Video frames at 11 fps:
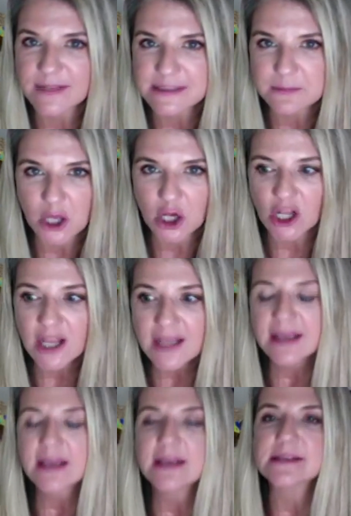Mason model
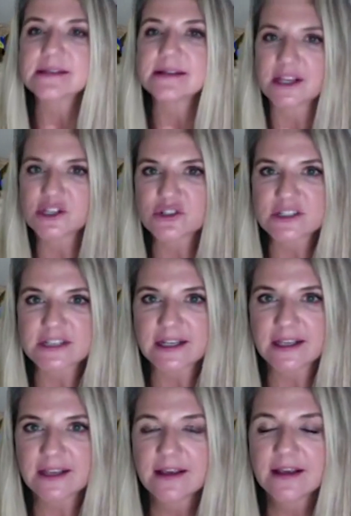is nature
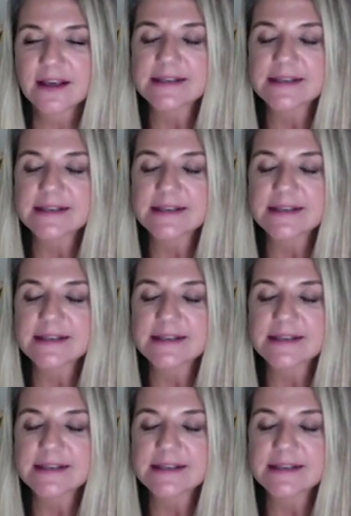study,